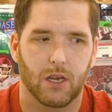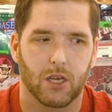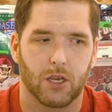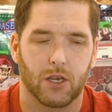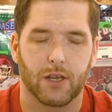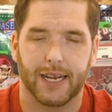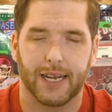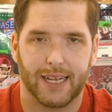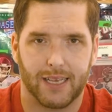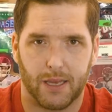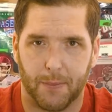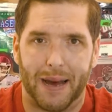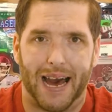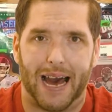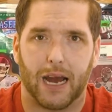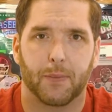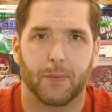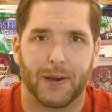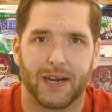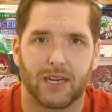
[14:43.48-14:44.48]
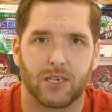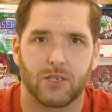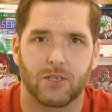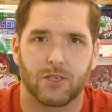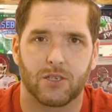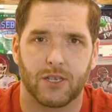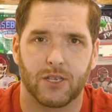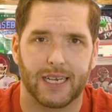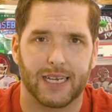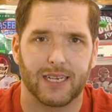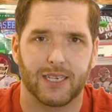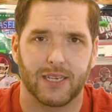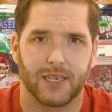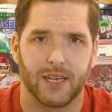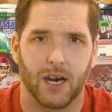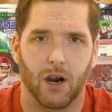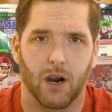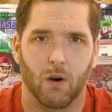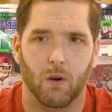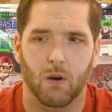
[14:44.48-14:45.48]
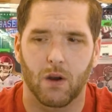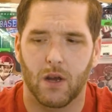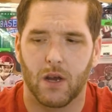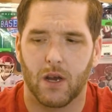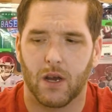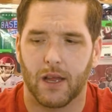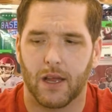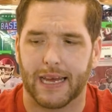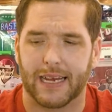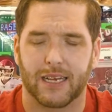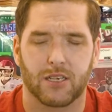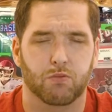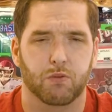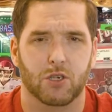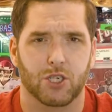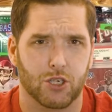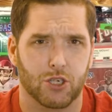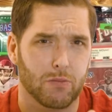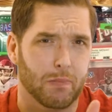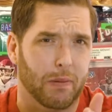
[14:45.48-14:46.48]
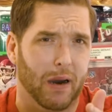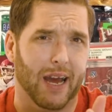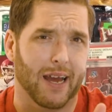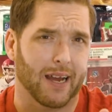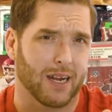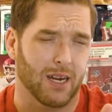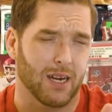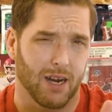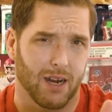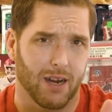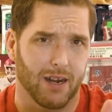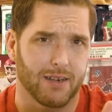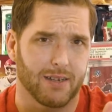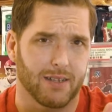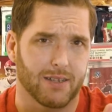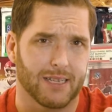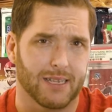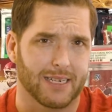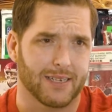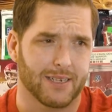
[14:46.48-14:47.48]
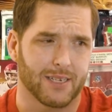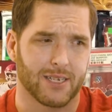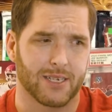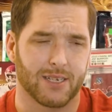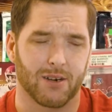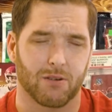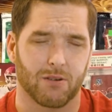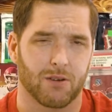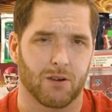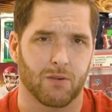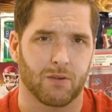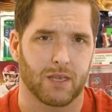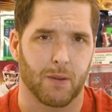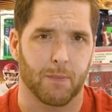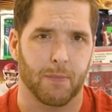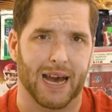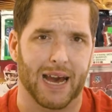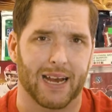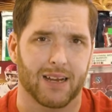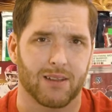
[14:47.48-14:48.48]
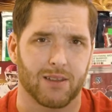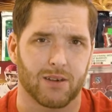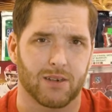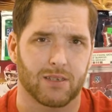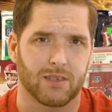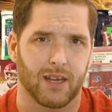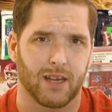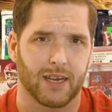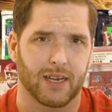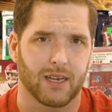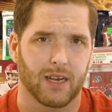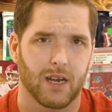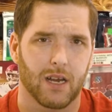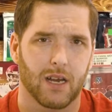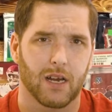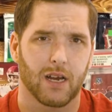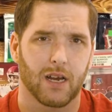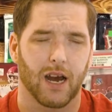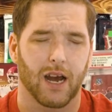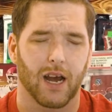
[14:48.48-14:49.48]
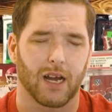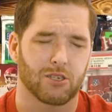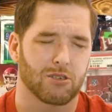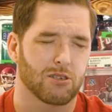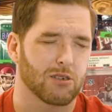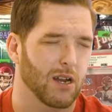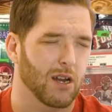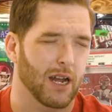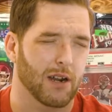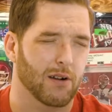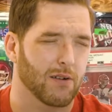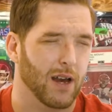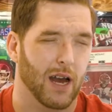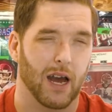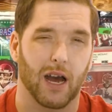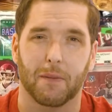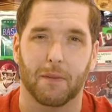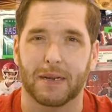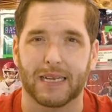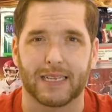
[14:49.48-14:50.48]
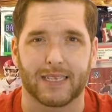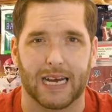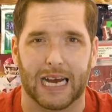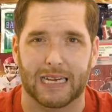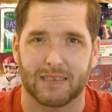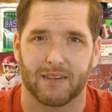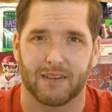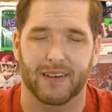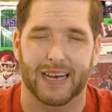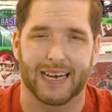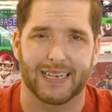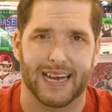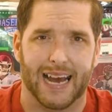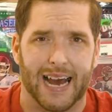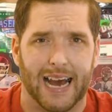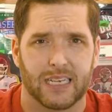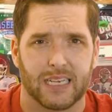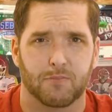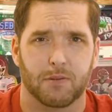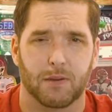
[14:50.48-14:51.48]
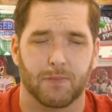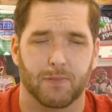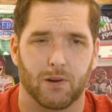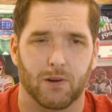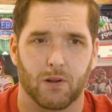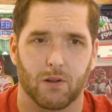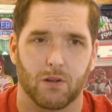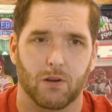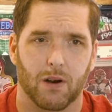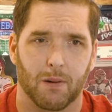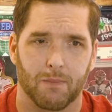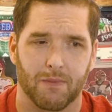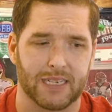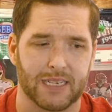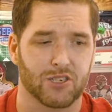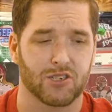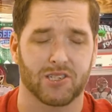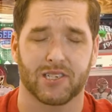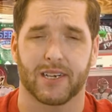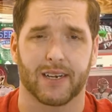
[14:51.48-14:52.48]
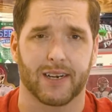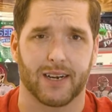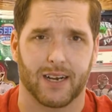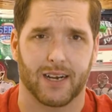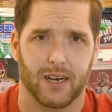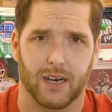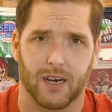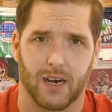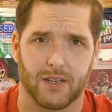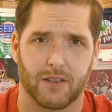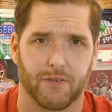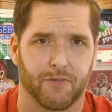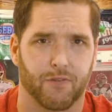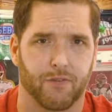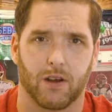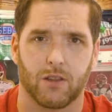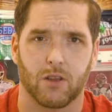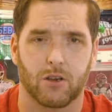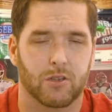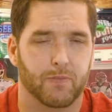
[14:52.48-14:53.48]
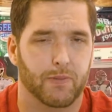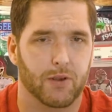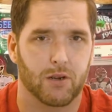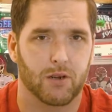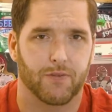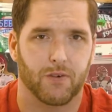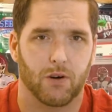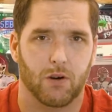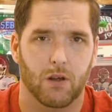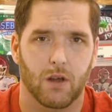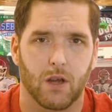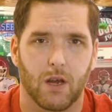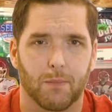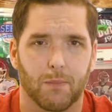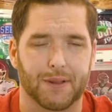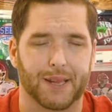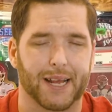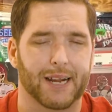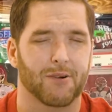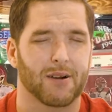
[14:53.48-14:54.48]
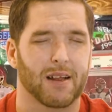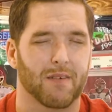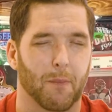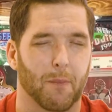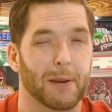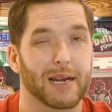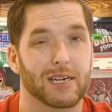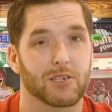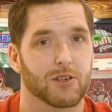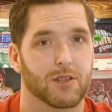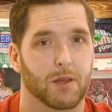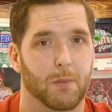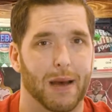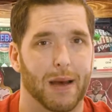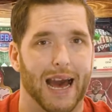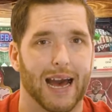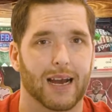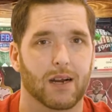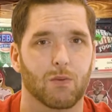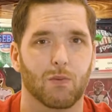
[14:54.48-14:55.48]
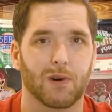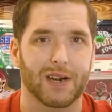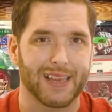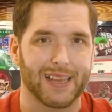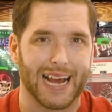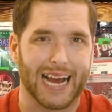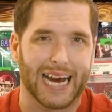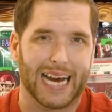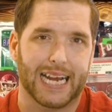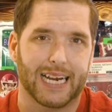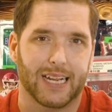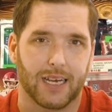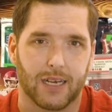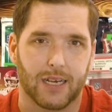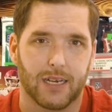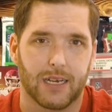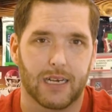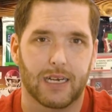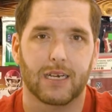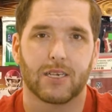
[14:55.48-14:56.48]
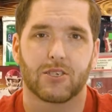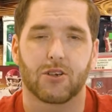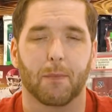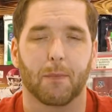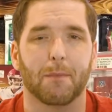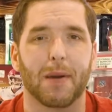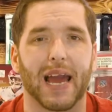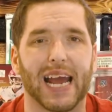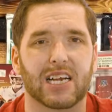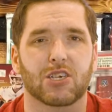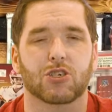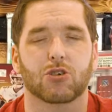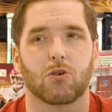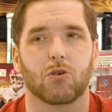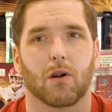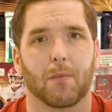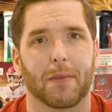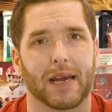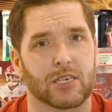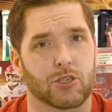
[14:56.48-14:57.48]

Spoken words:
You need the back pictures. You need to know, because would you buy a card that you don't know what the back looks like? So I don't know how many times I've had to ask people, I'm interested in a card, the front looks beautiful, but they don't have a picture of the back. What are they hiding? So make sure